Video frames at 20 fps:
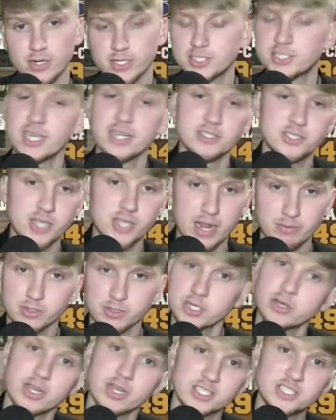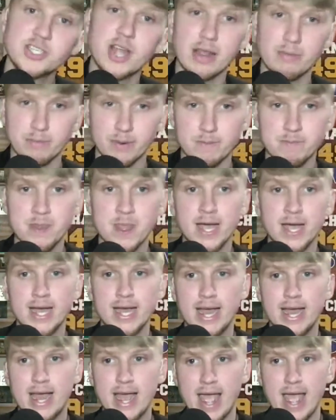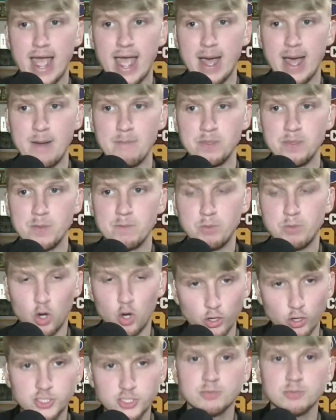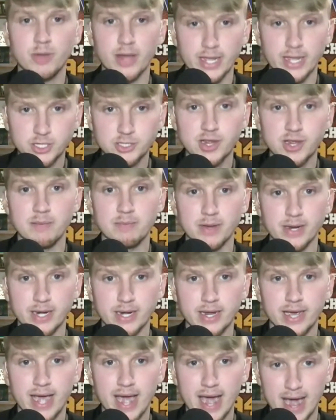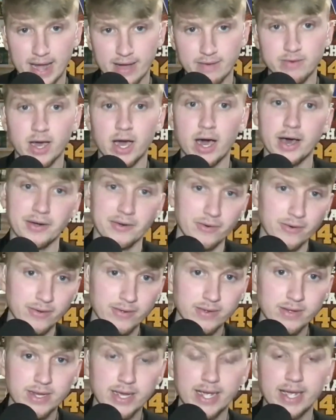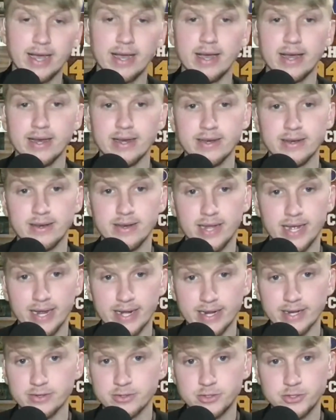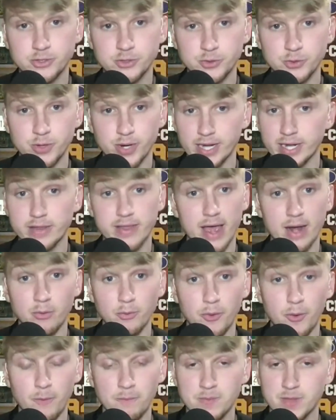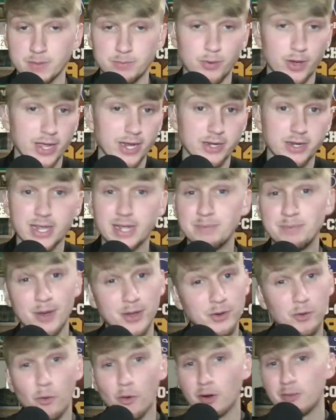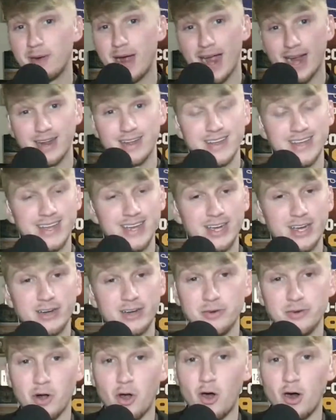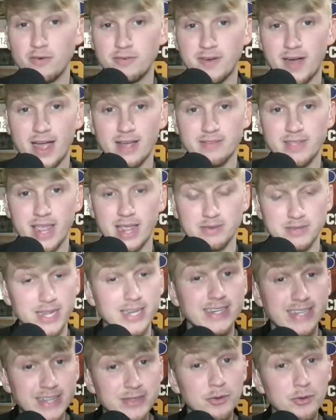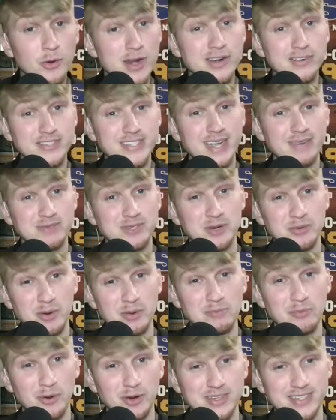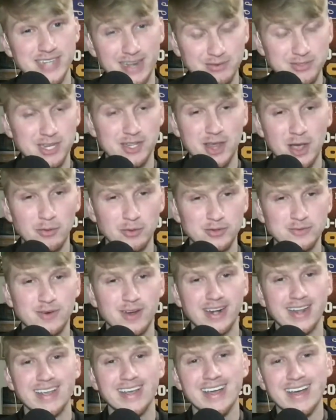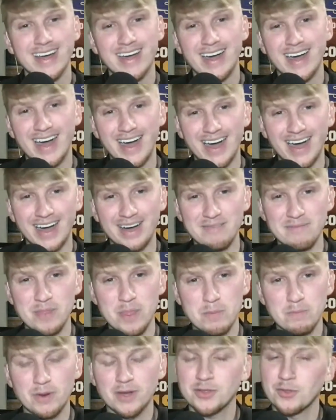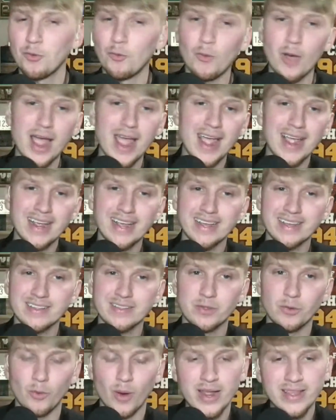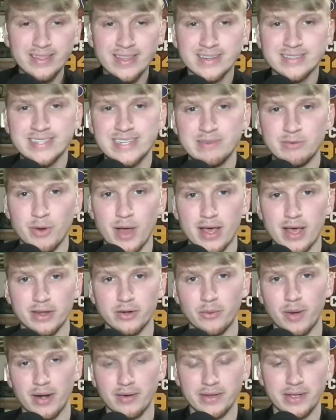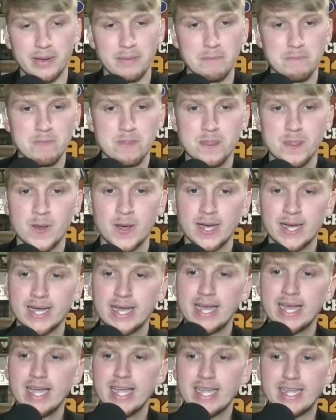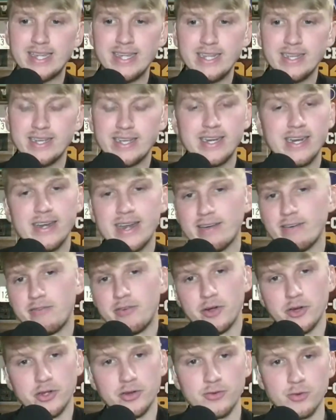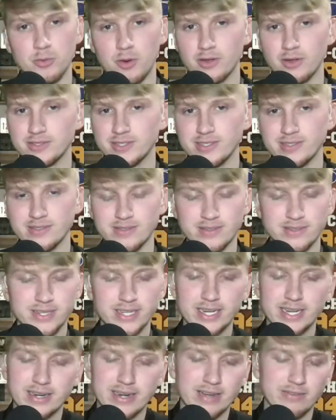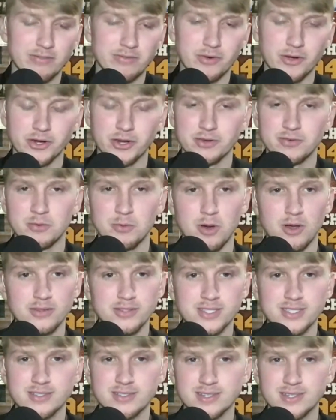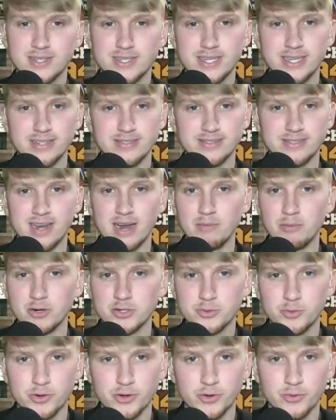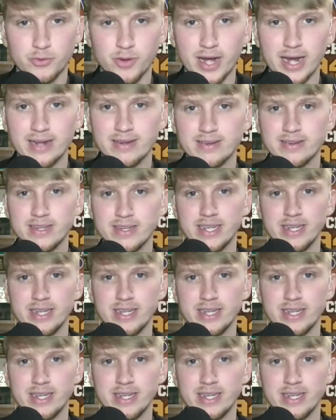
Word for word: Let's send shape. It's shaping. And pushed Blake Shapen out of the huddle and and into into that role. He played he played quarterback for all five games and did throw an interception at one point in time, which I thought was funny. Um, but the way the way that team rallied around him, he he didn't have a very good football season. He didn't have a very good football season. His numbers weren't great.